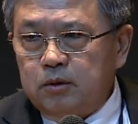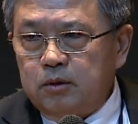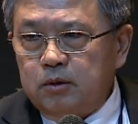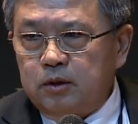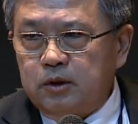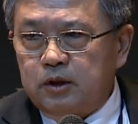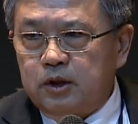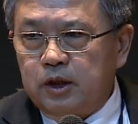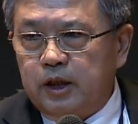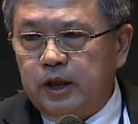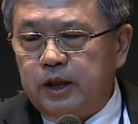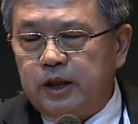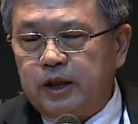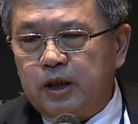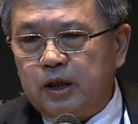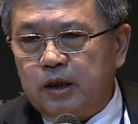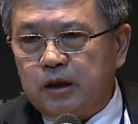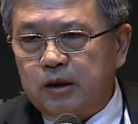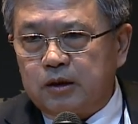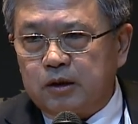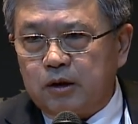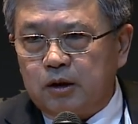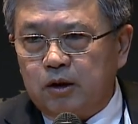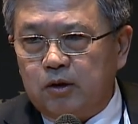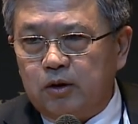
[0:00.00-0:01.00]
30
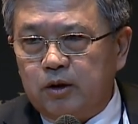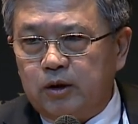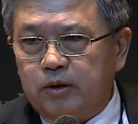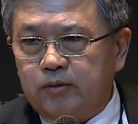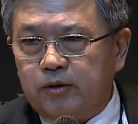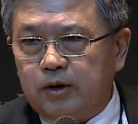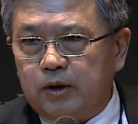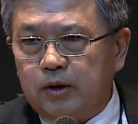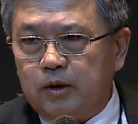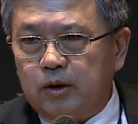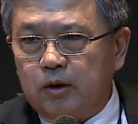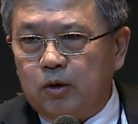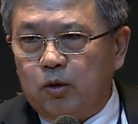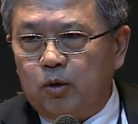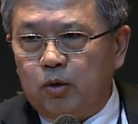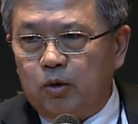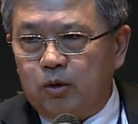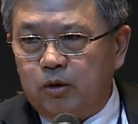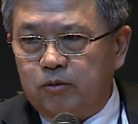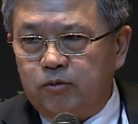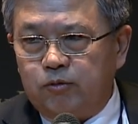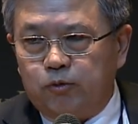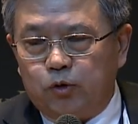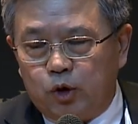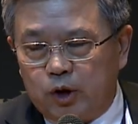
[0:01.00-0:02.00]
years ago even,
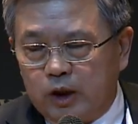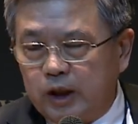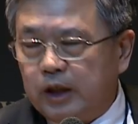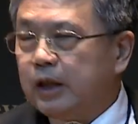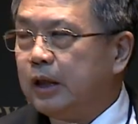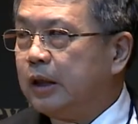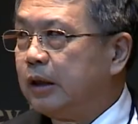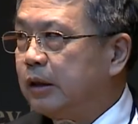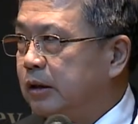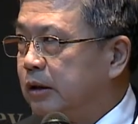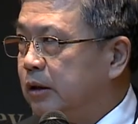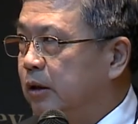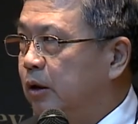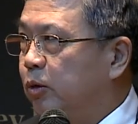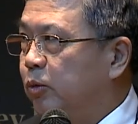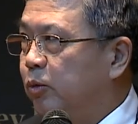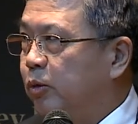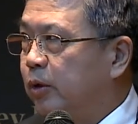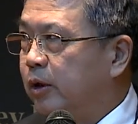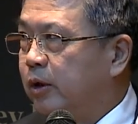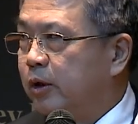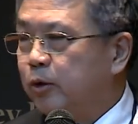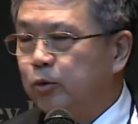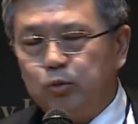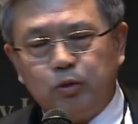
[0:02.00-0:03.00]
or 40 years ago,
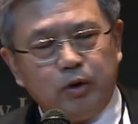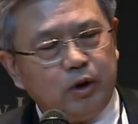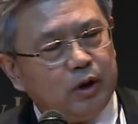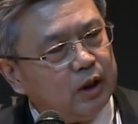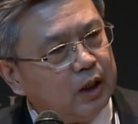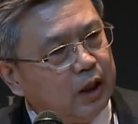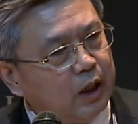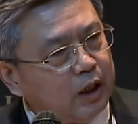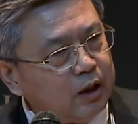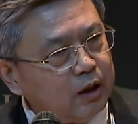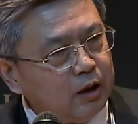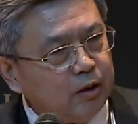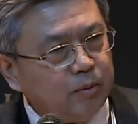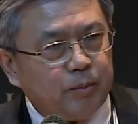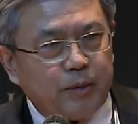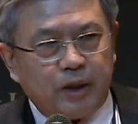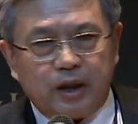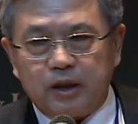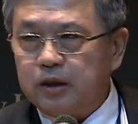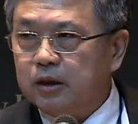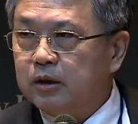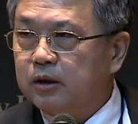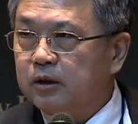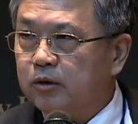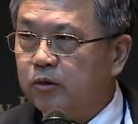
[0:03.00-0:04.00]
we could not
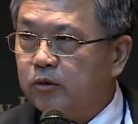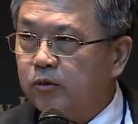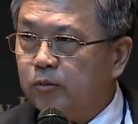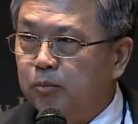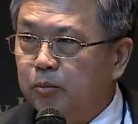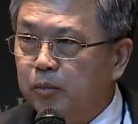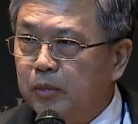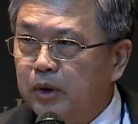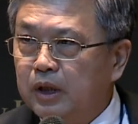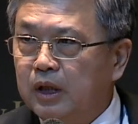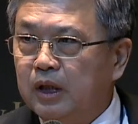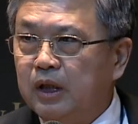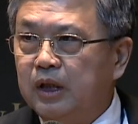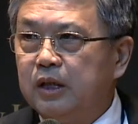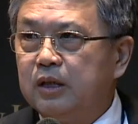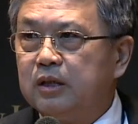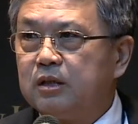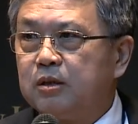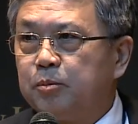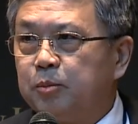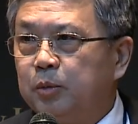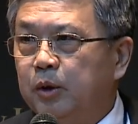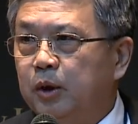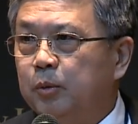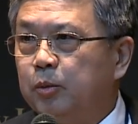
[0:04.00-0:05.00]
imagine there are millions
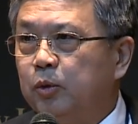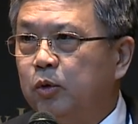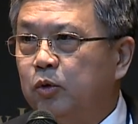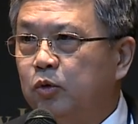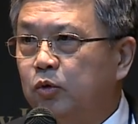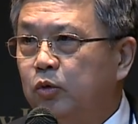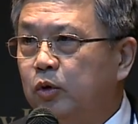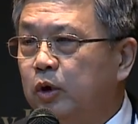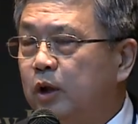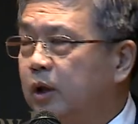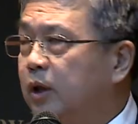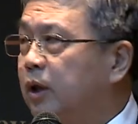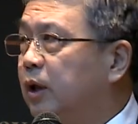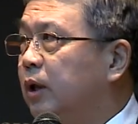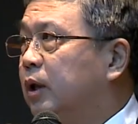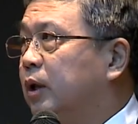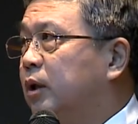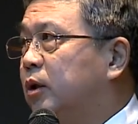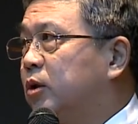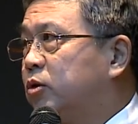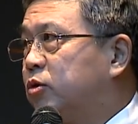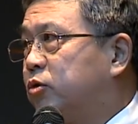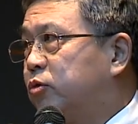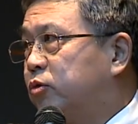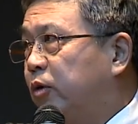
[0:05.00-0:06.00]
of people doing
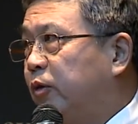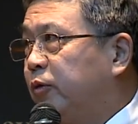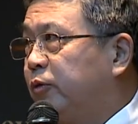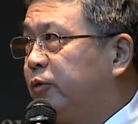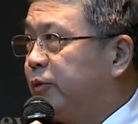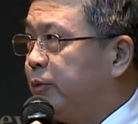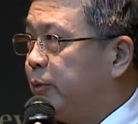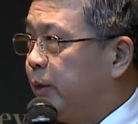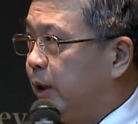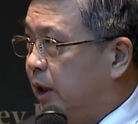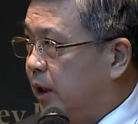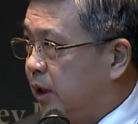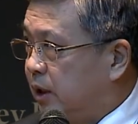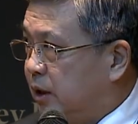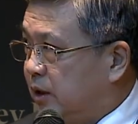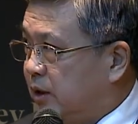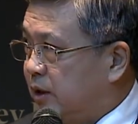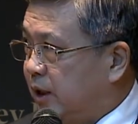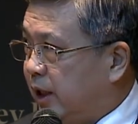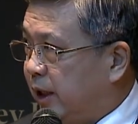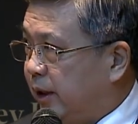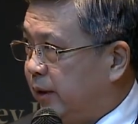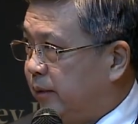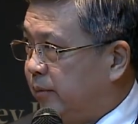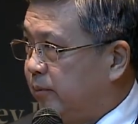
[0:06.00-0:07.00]
software
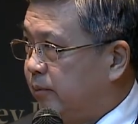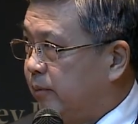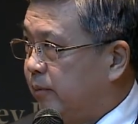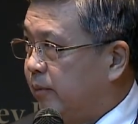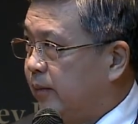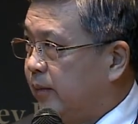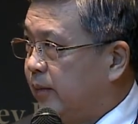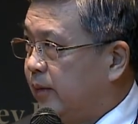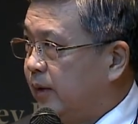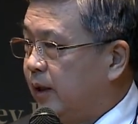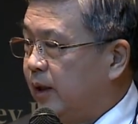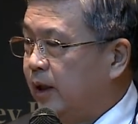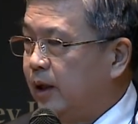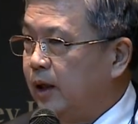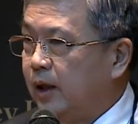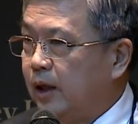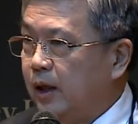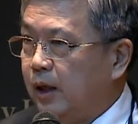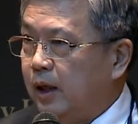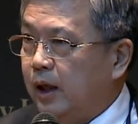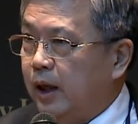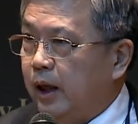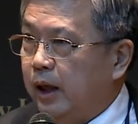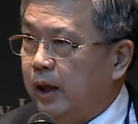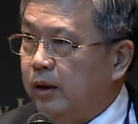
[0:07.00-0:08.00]
design. Mm-hmm.
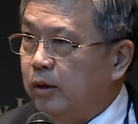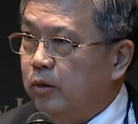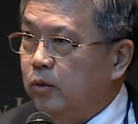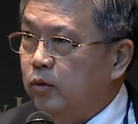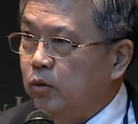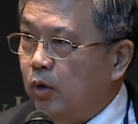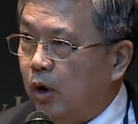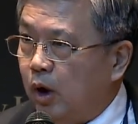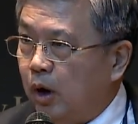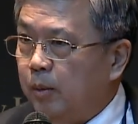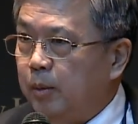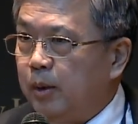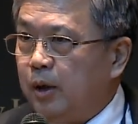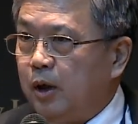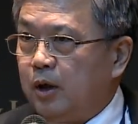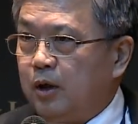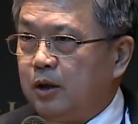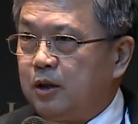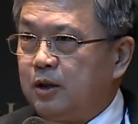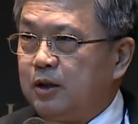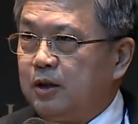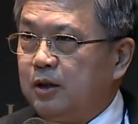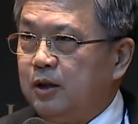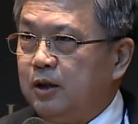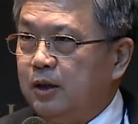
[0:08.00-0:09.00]
And
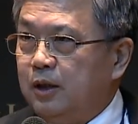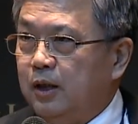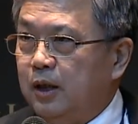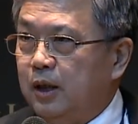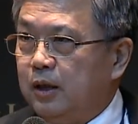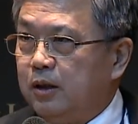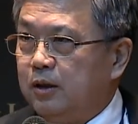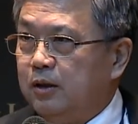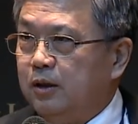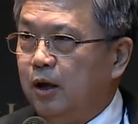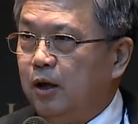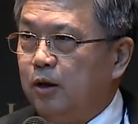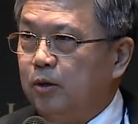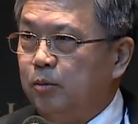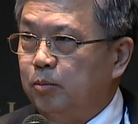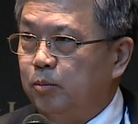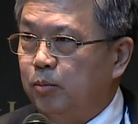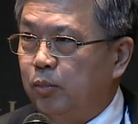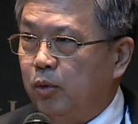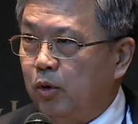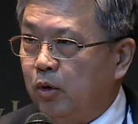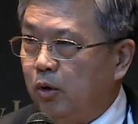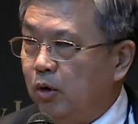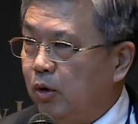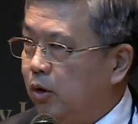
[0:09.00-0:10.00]
robot is not
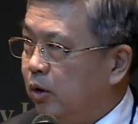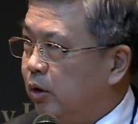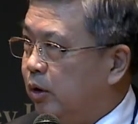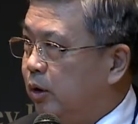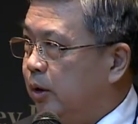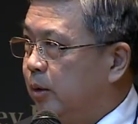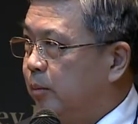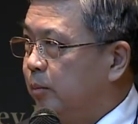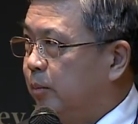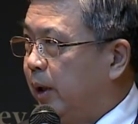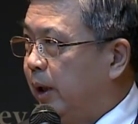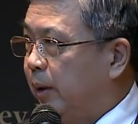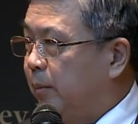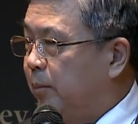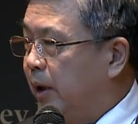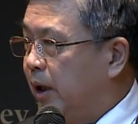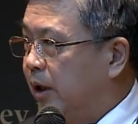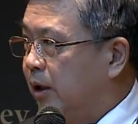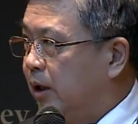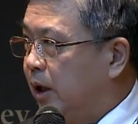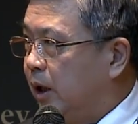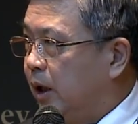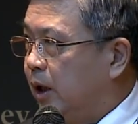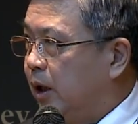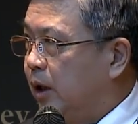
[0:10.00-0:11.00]
born by
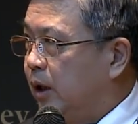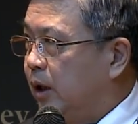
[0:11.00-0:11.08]
mother.